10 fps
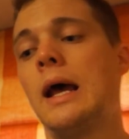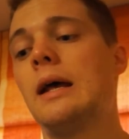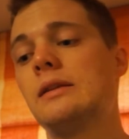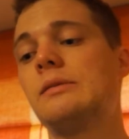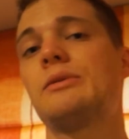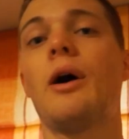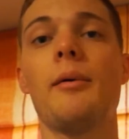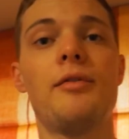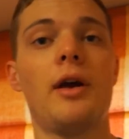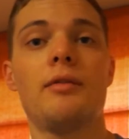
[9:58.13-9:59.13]
and
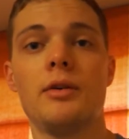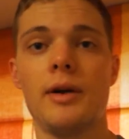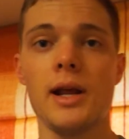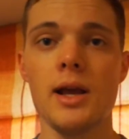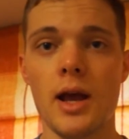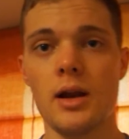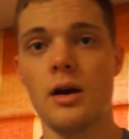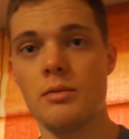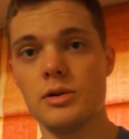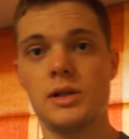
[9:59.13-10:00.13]
subscribe if you haven't already, and
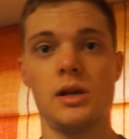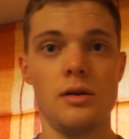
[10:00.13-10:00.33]
I will see